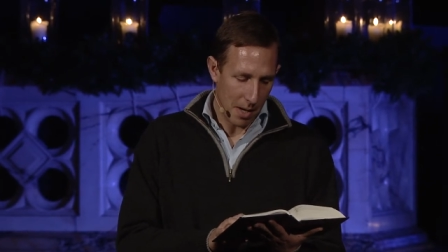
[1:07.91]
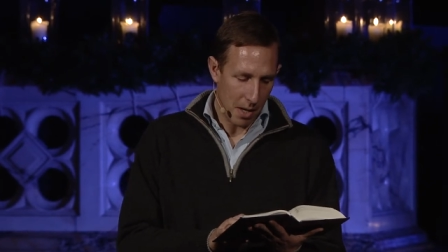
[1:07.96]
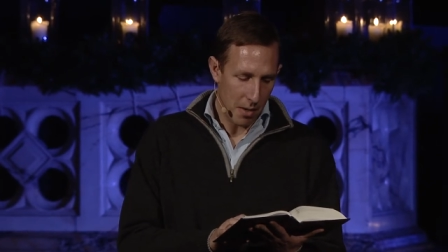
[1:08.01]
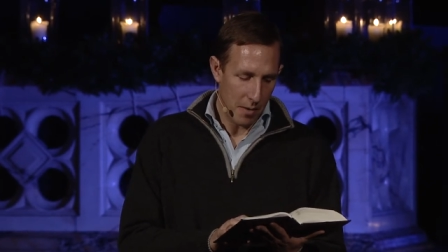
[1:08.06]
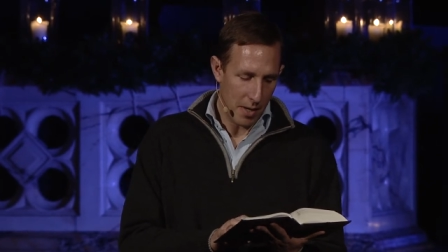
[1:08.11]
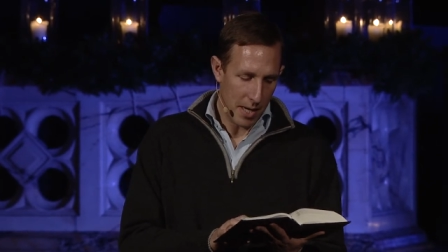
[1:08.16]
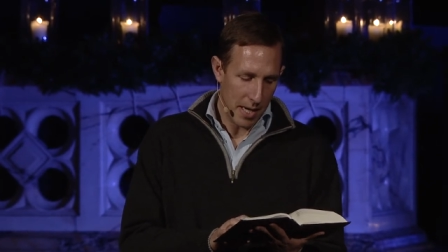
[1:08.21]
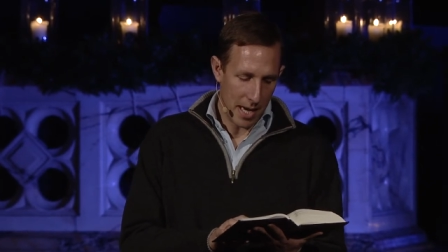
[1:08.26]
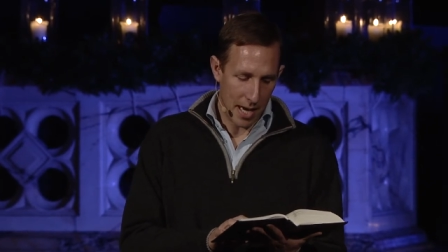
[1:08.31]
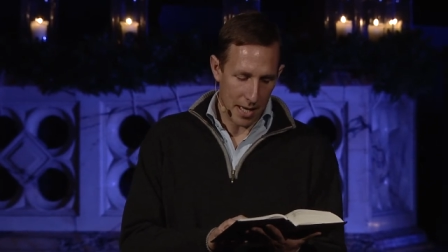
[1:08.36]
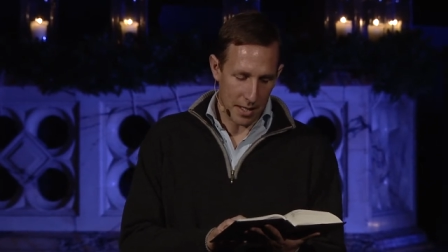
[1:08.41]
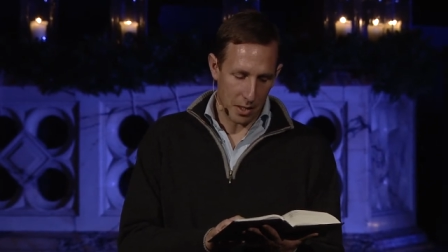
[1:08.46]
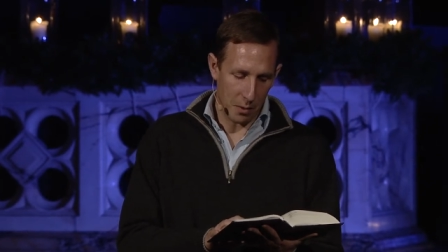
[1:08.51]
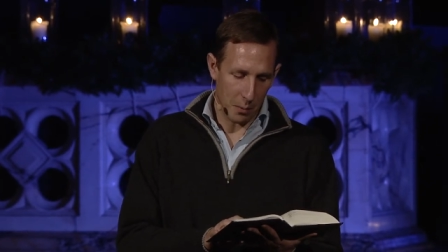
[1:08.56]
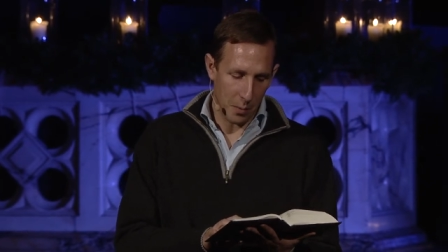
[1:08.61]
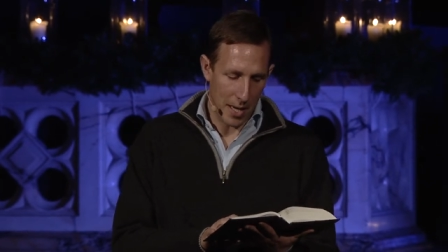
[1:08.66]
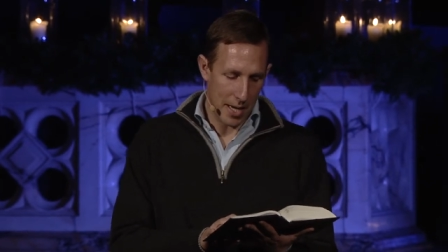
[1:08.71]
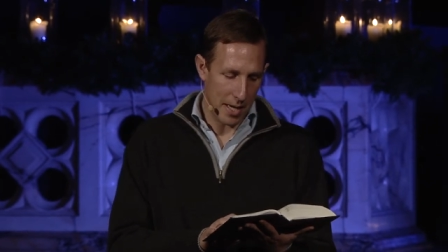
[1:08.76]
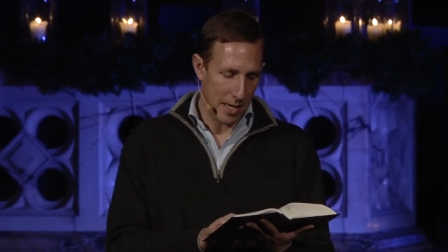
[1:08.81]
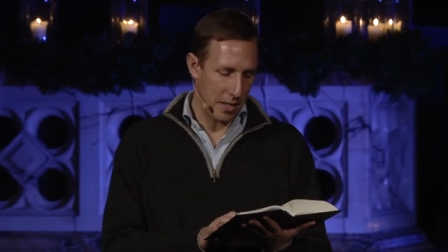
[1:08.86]
only as a
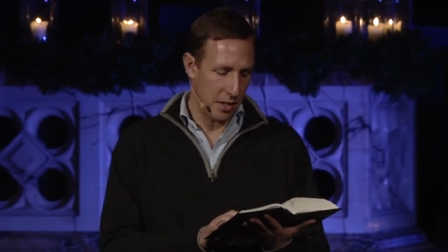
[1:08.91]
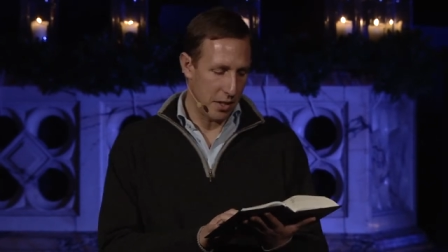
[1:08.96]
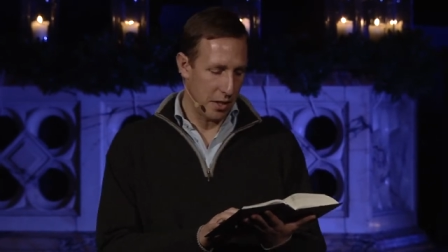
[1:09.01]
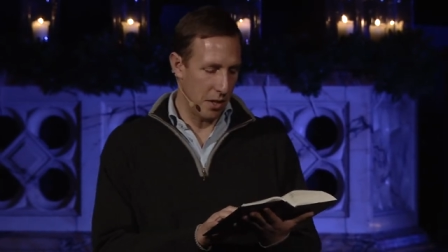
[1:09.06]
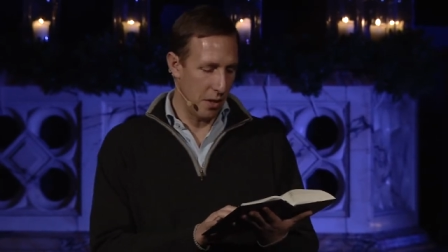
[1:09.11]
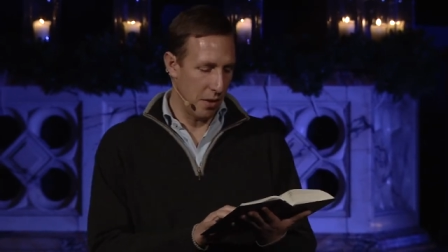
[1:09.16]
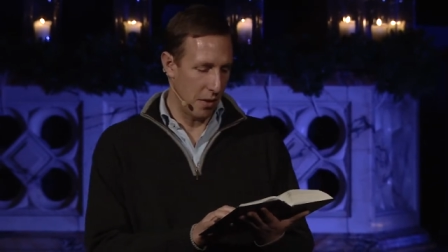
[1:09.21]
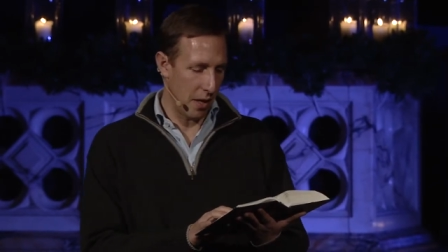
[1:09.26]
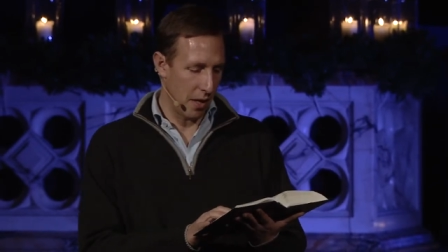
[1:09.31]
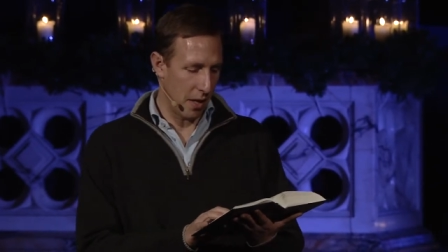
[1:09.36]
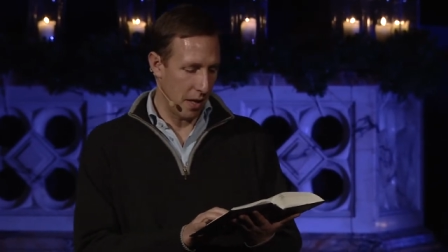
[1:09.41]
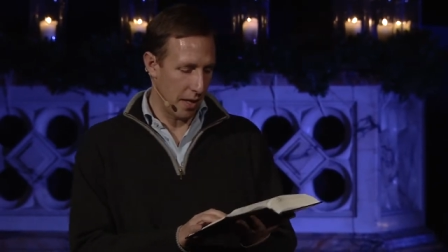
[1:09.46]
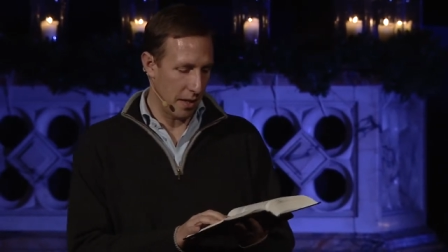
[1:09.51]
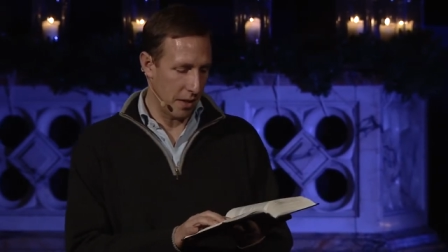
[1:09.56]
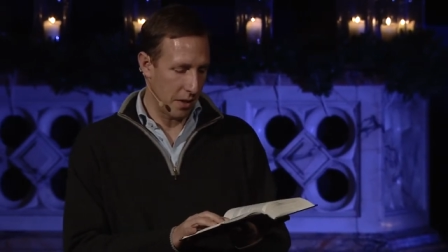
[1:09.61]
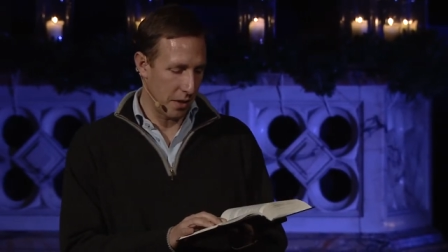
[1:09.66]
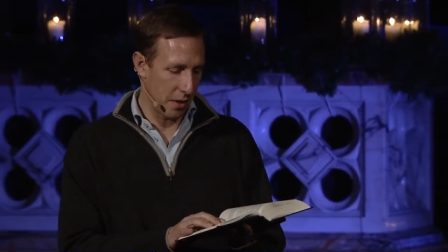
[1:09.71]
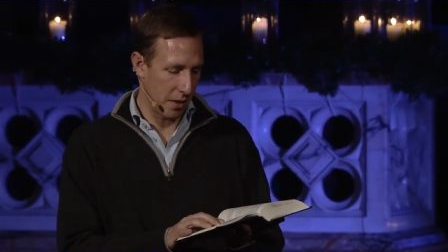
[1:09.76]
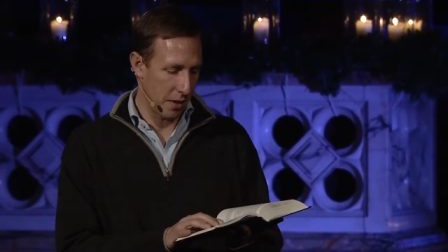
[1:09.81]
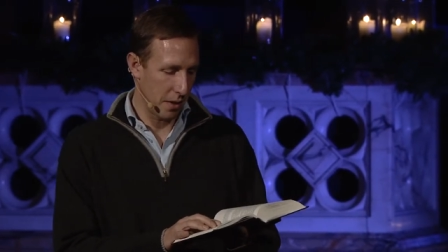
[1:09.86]
witness to the
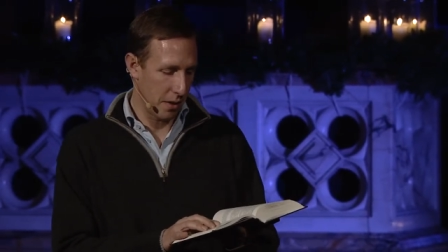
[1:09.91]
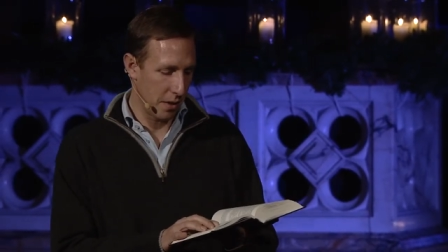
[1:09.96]
light.